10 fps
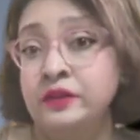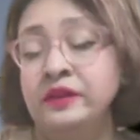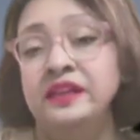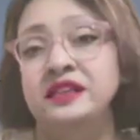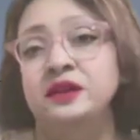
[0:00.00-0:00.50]

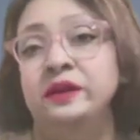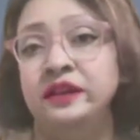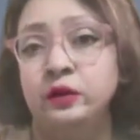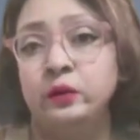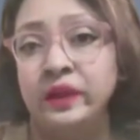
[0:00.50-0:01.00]
creating
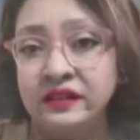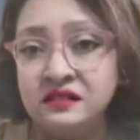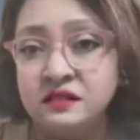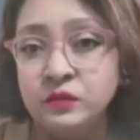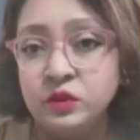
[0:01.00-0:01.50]
great
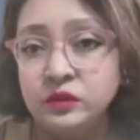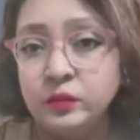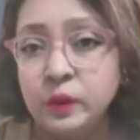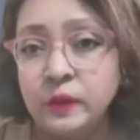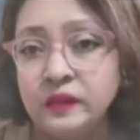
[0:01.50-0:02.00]
awareness about the
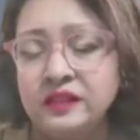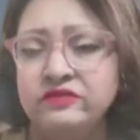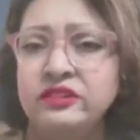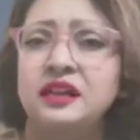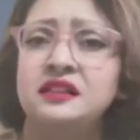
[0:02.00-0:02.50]
product,
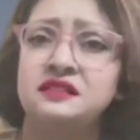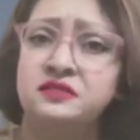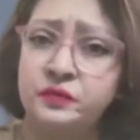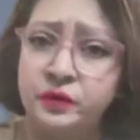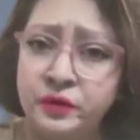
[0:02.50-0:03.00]
if a
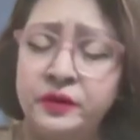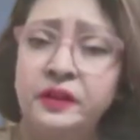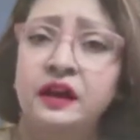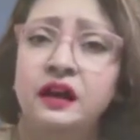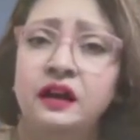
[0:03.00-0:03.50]

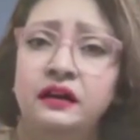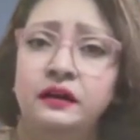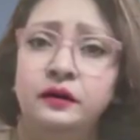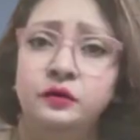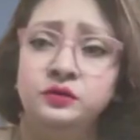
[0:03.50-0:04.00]
customer
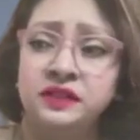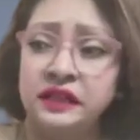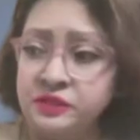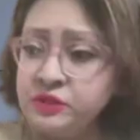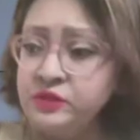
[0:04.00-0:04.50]
who's
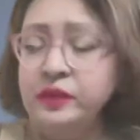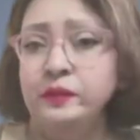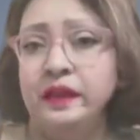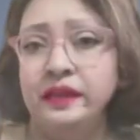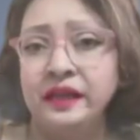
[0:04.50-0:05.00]

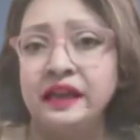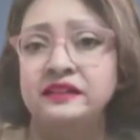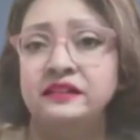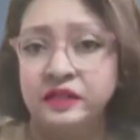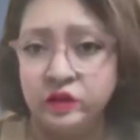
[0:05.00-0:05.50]
considering my
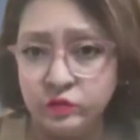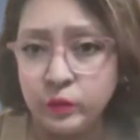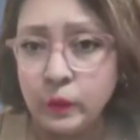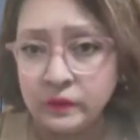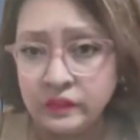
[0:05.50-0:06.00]
category of
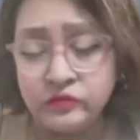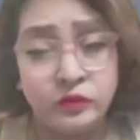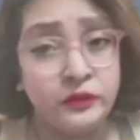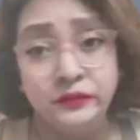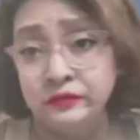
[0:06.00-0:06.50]
product
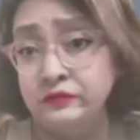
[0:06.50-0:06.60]
for,